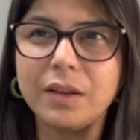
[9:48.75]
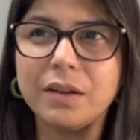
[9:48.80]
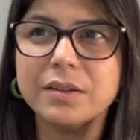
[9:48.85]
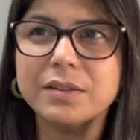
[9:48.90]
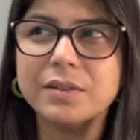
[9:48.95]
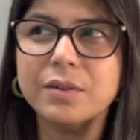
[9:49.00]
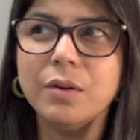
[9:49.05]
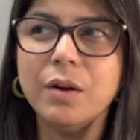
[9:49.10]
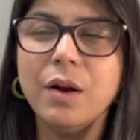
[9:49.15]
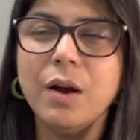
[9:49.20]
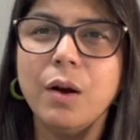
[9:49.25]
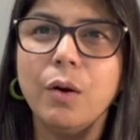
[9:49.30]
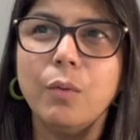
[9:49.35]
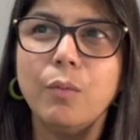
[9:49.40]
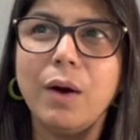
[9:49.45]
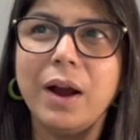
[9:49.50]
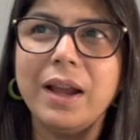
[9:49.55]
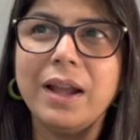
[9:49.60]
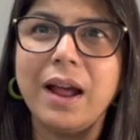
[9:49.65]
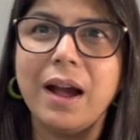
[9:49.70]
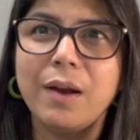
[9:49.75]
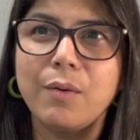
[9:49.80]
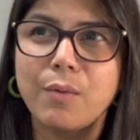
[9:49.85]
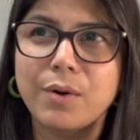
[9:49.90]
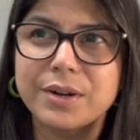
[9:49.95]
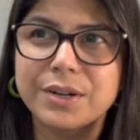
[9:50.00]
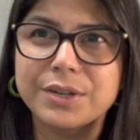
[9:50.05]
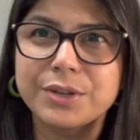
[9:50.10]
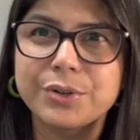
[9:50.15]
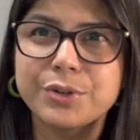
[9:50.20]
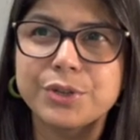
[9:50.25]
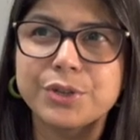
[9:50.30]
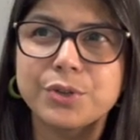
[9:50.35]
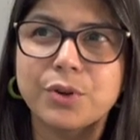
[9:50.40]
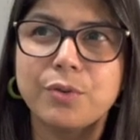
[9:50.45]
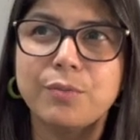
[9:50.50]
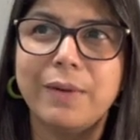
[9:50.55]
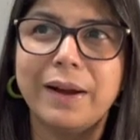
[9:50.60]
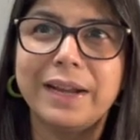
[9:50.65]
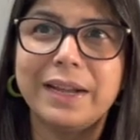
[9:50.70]
So while I wanted to
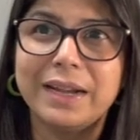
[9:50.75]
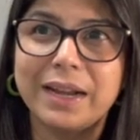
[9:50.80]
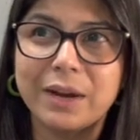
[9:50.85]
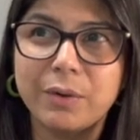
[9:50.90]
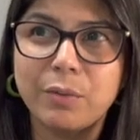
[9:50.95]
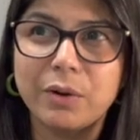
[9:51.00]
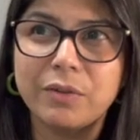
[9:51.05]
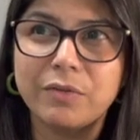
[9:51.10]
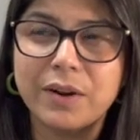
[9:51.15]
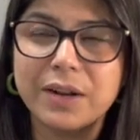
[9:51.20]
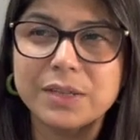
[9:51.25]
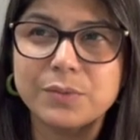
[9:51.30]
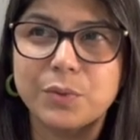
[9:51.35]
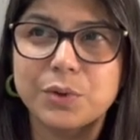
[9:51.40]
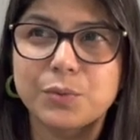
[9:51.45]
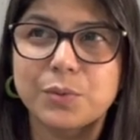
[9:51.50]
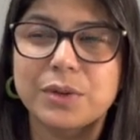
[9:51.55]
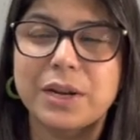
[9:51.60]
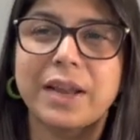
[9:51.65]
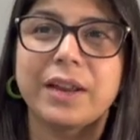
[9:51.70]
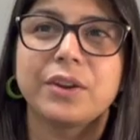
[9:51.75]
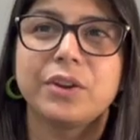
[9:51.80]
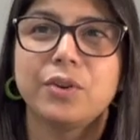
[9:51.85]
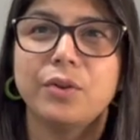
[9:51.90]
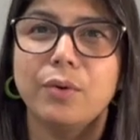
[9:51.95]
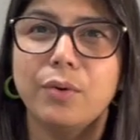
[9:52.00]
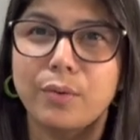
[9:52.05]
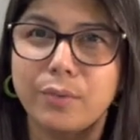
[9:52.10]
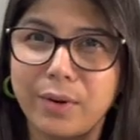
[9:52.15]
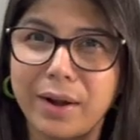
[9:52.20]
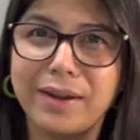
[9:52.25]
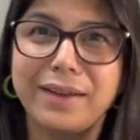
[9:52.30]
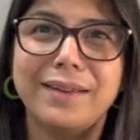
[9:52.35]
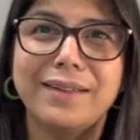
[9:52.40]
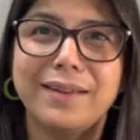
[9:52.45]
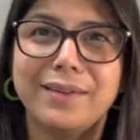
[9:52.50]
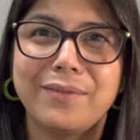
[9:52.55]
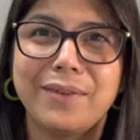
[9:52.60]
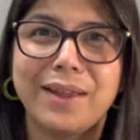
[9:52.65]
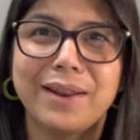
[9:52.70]
show my liquid funds, which were like you know
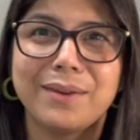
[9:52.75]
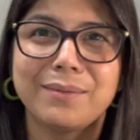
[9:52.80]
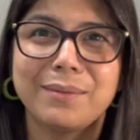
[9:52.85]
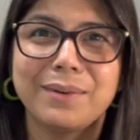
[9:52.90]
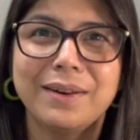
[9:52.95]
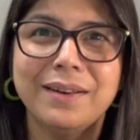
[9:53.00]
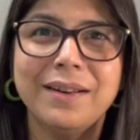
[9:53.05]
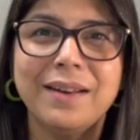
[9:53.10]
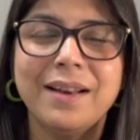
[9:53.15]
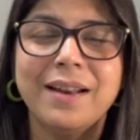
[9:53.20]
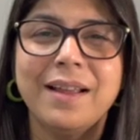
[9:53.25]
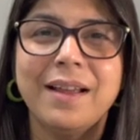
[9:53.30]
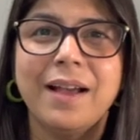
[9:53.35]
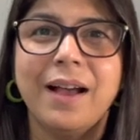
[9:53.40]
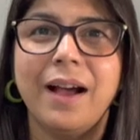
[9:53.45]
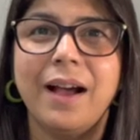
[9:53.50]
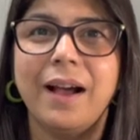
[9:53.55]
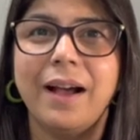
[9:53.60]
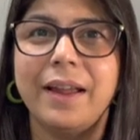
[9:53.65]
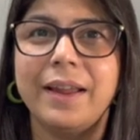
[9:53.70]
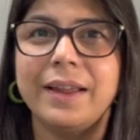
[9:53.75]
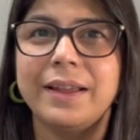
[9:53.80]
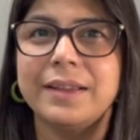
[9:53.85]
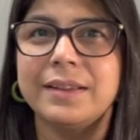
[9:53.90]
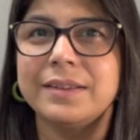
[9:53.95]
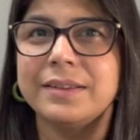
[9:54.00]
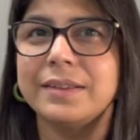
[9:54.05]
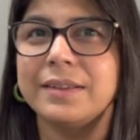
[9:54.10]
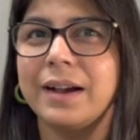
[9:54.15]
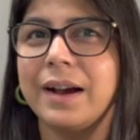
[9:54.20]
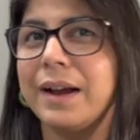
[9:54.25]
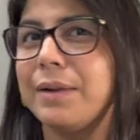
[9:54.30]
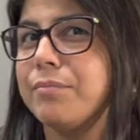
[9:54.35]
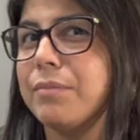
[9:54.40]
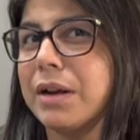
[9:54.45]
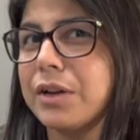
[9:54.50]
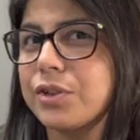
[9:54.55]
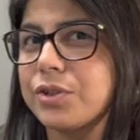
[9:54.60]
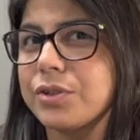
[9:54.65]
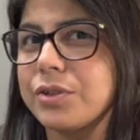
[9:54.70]
readily available, I I
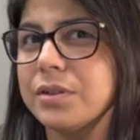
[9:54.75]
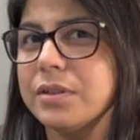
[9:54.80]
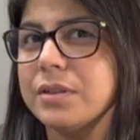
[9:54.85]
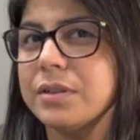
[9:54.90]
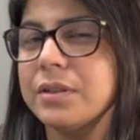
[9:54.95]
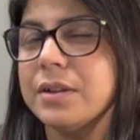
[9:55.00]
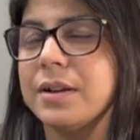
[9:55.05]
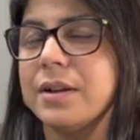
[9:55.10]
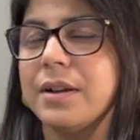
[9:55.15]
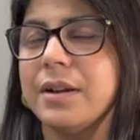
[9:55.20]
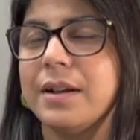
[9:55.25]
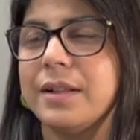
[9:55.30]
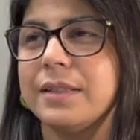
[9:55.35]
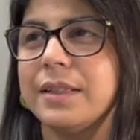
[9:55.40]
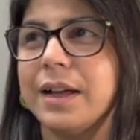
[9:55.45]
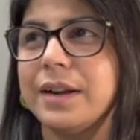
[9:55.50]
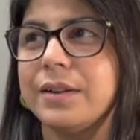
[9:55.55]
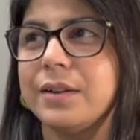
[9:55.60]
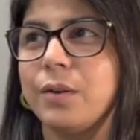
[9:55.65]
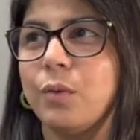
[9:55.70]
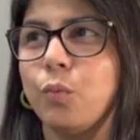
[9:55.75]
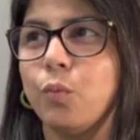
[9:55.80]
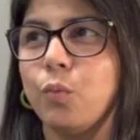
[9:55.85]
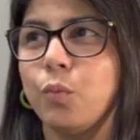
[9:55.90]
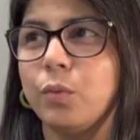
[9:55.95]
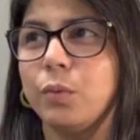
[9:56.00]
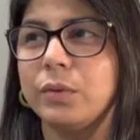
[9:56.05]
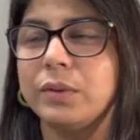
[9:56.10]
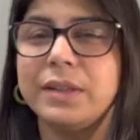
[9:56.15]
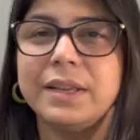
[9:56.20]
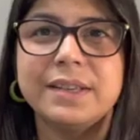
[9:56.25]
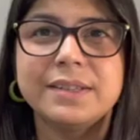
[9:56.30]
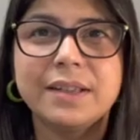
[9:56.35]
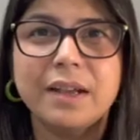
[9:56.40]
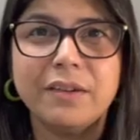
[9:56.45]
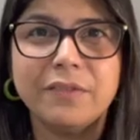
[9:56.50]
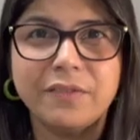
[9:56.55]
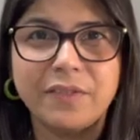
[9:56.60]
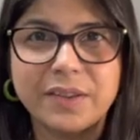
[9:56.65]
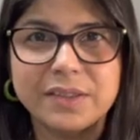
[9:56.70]
mentioned that these
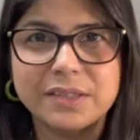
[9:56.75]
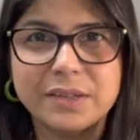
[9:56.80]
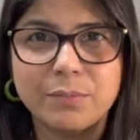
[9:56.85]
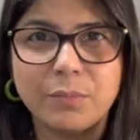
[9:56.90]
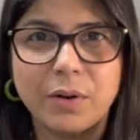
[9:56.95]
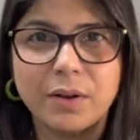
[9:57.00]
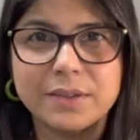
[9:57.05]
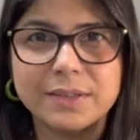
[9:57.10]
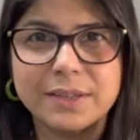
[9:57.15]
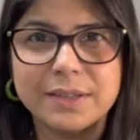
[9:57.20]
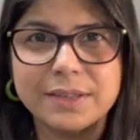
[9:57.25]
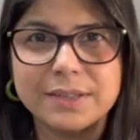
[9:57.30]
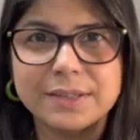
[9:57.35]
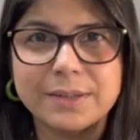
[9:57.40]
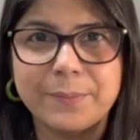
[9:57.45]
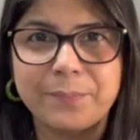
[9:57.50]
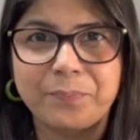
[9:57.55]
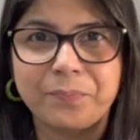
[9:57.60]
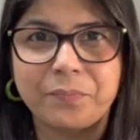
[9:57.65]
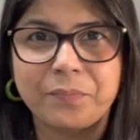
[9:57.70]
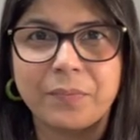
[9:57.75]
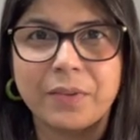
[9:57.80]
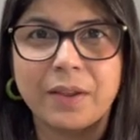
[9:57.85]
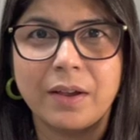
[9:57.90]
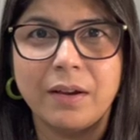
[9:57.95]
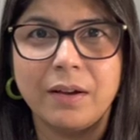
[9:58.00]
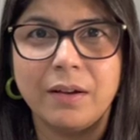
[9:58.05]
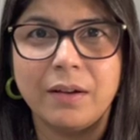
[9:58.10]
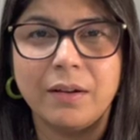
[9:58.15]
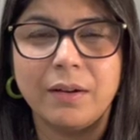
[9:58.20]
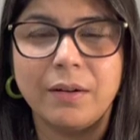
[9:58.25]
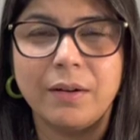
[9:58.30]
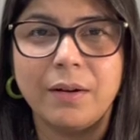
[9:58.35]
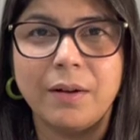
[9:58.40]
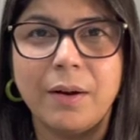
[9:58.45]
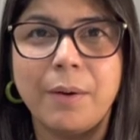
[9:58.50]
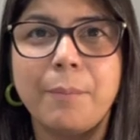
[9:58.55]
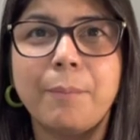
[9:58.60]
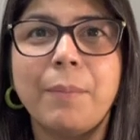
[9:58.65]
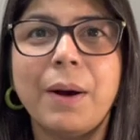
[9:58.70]
are fixed deposits,
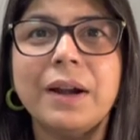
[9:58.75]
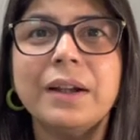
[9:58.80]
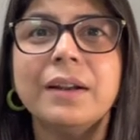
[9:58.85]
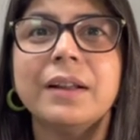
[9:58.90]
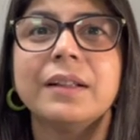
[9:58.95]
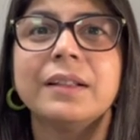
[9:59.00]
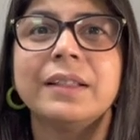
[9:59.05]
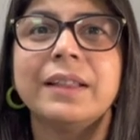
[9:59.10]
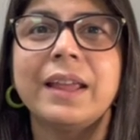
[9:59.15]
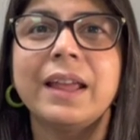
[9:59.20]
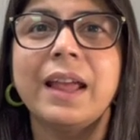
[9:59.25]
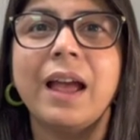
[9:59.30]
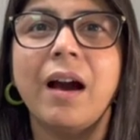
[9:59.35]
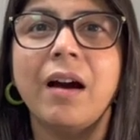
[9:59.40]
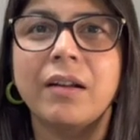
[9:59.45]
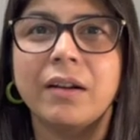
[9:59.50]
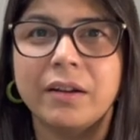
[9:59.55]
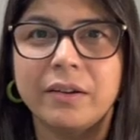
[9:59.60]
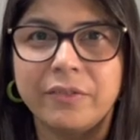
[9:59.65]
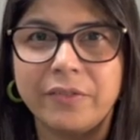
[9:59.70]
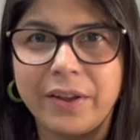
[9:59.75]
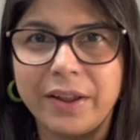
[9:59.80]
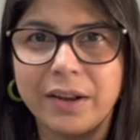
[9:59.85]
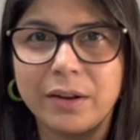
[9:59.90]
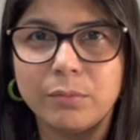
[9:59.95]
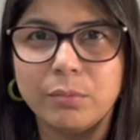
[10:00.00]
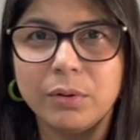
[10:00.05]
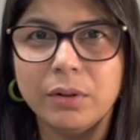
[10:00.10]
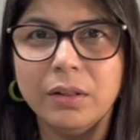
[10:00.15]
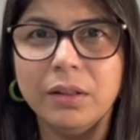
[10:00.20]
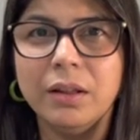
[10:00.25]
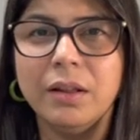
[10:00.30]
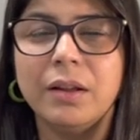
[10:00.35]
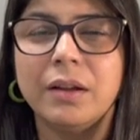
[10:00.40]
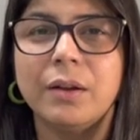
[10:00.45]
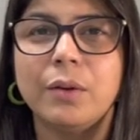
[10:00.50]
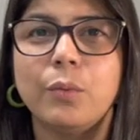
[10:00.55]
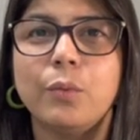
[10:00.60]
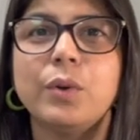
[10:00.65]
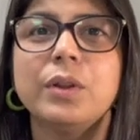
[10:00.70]
uh, but they are available
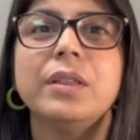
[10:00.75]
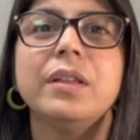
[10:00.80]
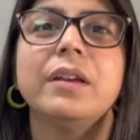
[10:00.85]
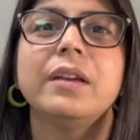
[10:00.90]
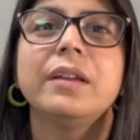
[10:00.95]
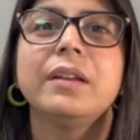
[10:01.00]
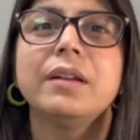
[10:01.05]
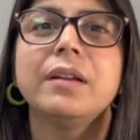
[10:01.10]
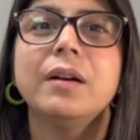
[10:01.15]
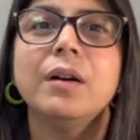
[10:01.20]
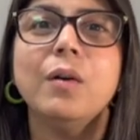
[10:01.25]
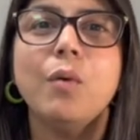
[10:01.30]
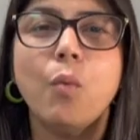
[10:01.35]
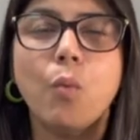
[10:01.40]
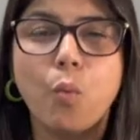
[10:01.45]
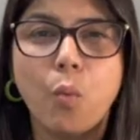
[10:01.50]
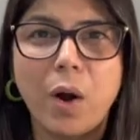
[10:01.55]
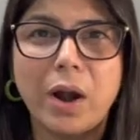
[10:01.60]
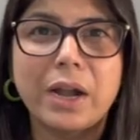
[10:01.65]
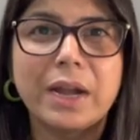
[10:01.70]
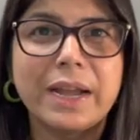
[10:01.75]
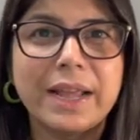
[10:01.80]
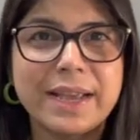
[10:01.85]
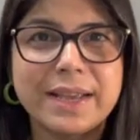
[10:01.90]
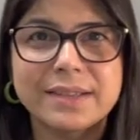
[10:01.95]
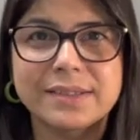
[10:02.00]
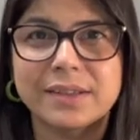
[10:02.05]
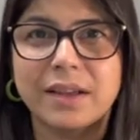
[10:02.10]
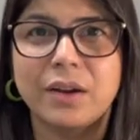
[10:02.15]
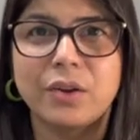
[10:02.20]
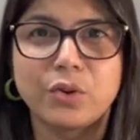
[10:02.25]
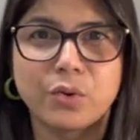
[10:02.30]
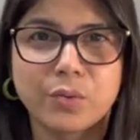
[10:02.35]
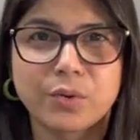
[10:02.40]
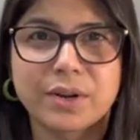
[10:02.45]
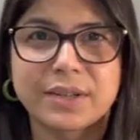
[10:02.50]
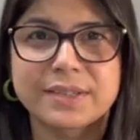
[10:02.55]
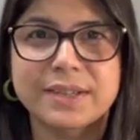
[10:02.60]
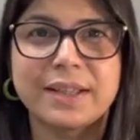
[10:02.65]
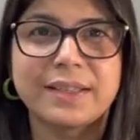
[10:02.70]
within a one day's
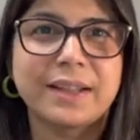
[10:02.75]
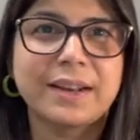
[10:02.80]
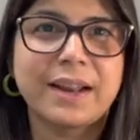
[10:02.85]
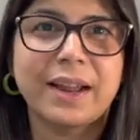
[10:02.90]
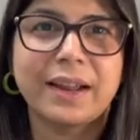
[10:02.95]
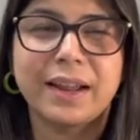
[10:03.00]
notice uh, that I